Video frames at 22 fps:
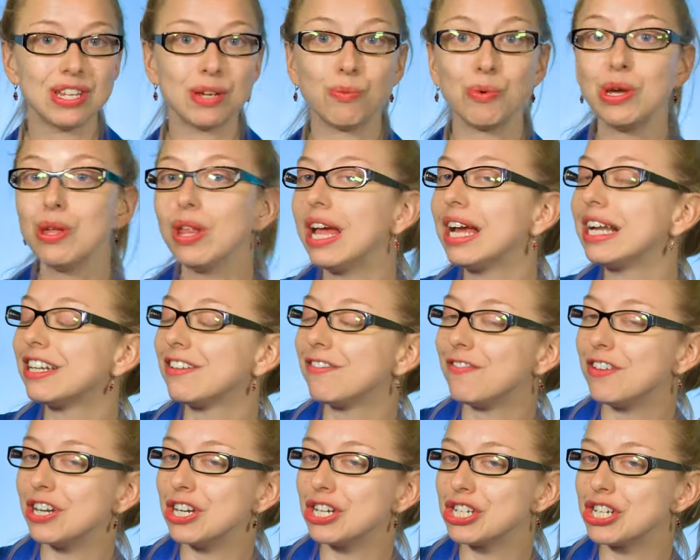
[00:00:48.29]
and we like to
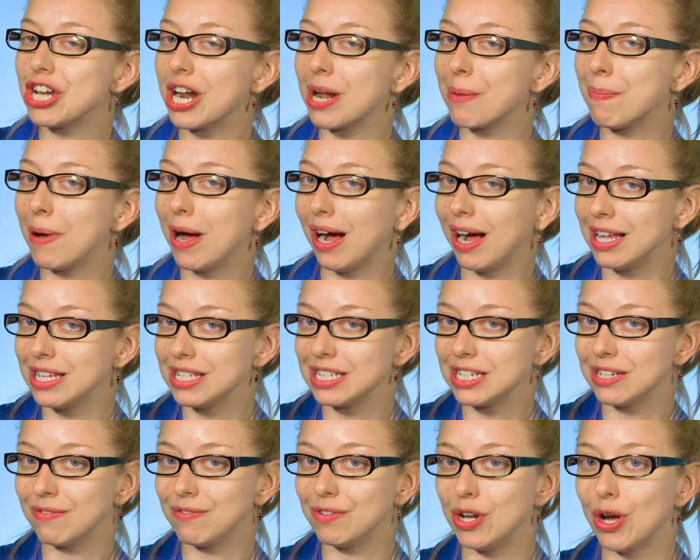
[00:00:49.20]
finish on a
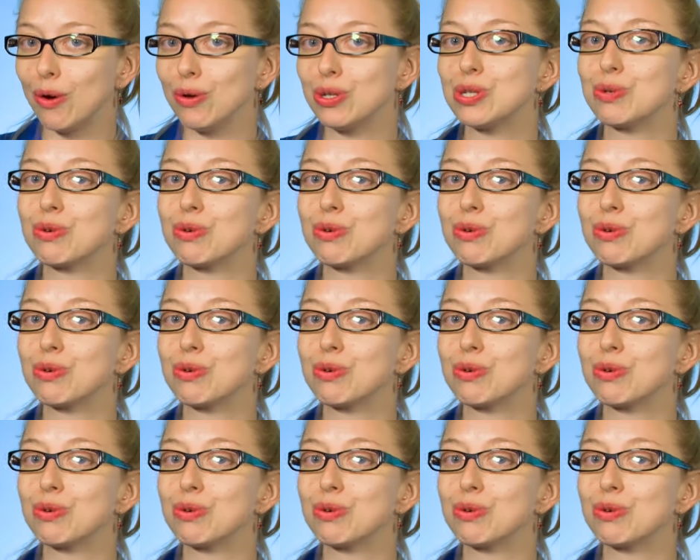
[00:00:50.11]
positive note.